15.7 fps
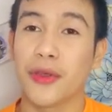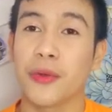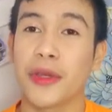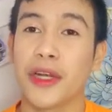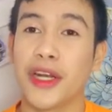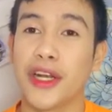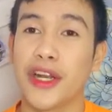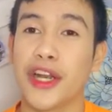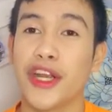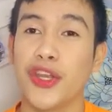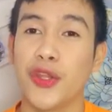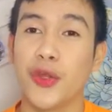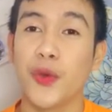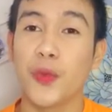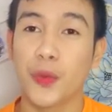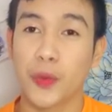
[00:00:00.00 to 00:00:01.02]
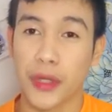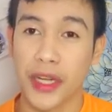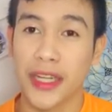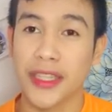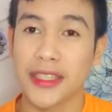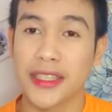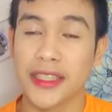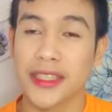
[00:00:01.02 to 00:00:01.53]
You would learn new
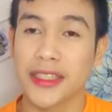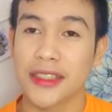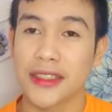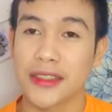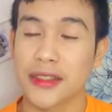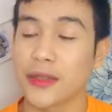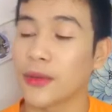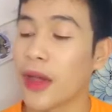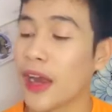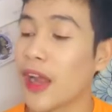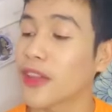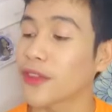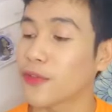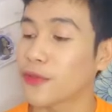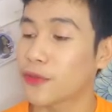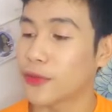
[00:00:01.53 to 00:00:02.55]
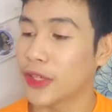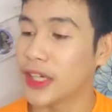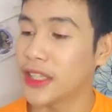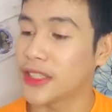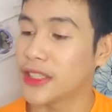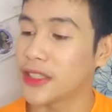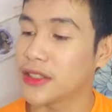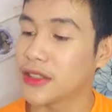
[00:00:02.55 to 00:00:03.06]
words. So a lot of
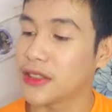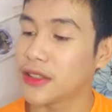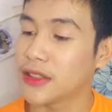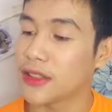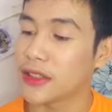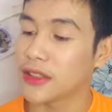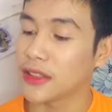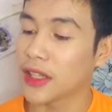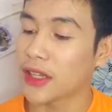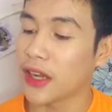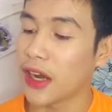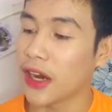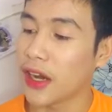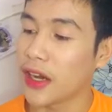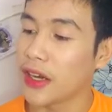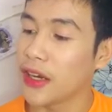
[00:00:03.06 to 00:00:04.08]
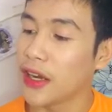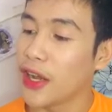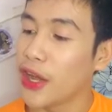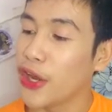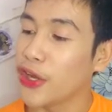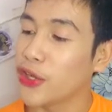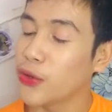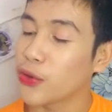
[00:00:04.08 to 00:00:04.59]
words that are
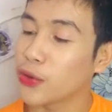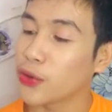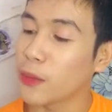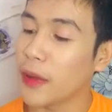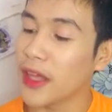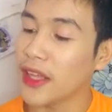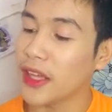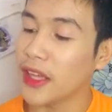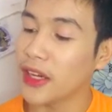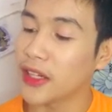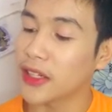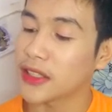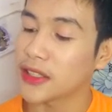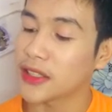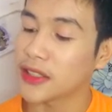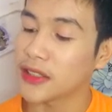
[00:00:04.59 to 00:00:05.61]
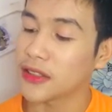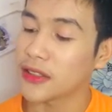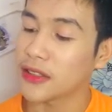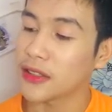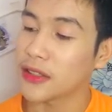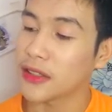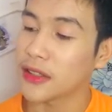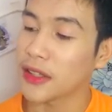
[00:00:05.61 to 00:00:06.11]
new to my ears
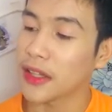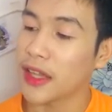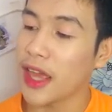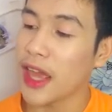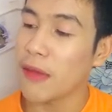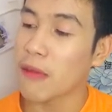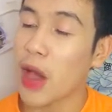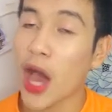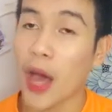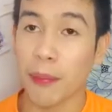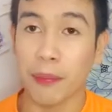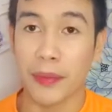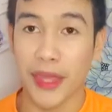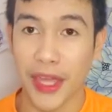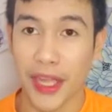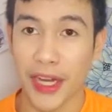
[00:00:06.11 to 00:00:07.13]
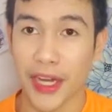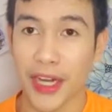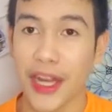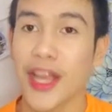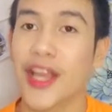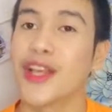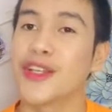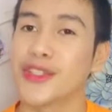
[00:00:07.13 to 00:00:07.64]
came up here,
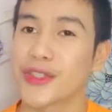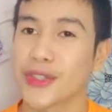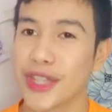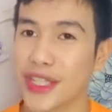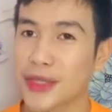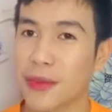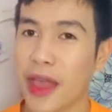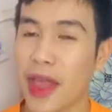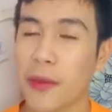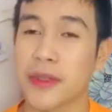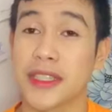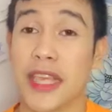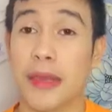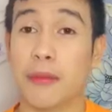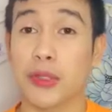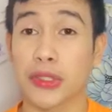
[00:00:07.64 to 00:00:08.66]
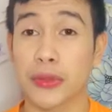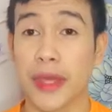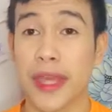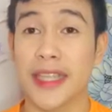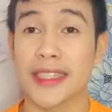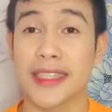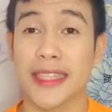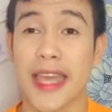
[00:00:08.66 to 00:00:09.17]
so that's why I was able to
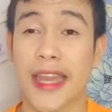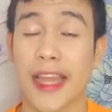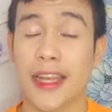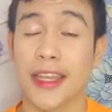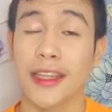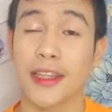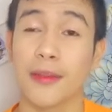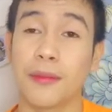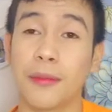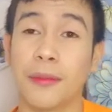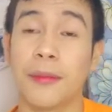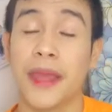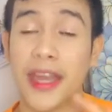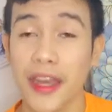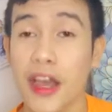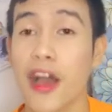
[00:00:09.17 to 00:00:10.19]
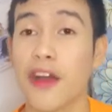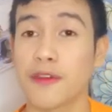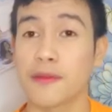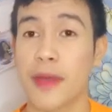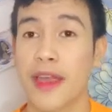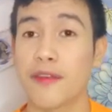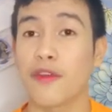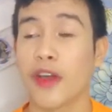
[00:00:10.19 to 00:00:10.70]
extend a little bit of
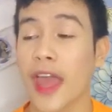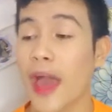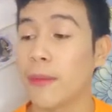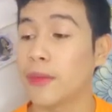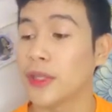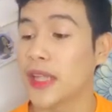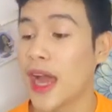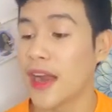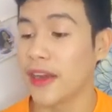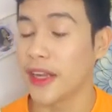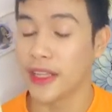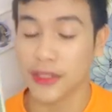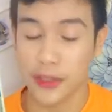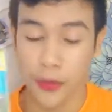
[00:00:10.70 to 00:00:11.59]
my vocabulary.